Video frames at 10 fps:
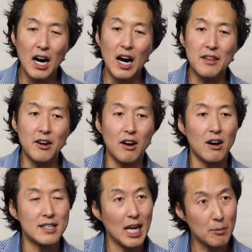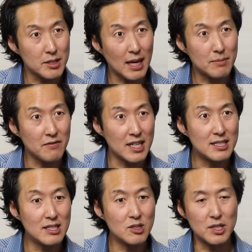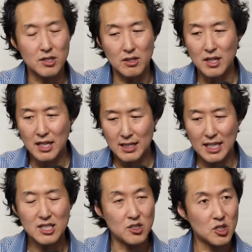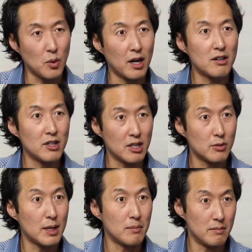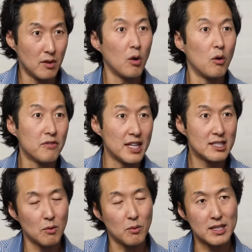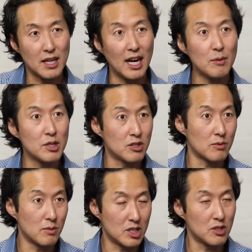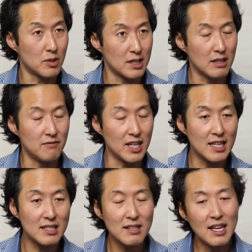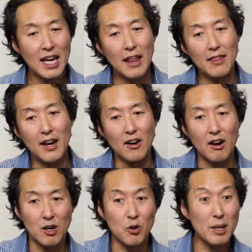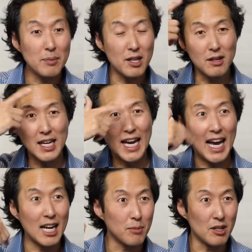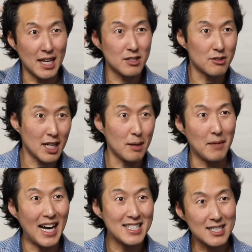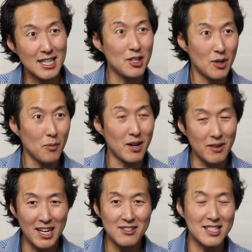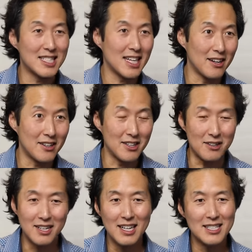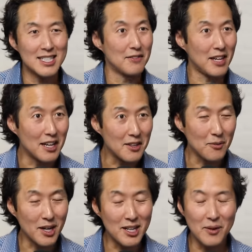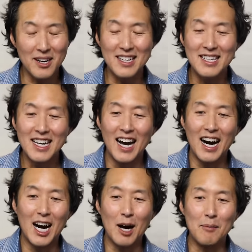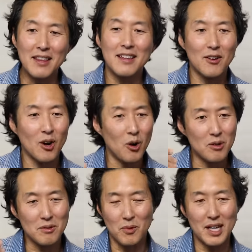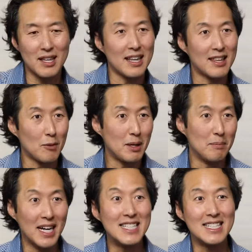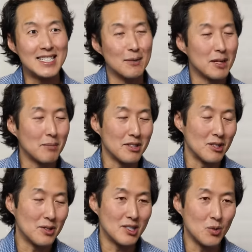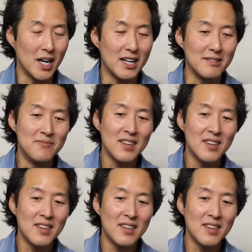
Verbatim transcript: Uh, there are tabletop devices which are nice and square and you can treat the whole face at one time, which are, which is really convenient. There are creepy looking Hannibal Lecter type masks that you can wear around and scare your significant other while you wear it. Um, and then there are whole red light therapy beds that some people use as well.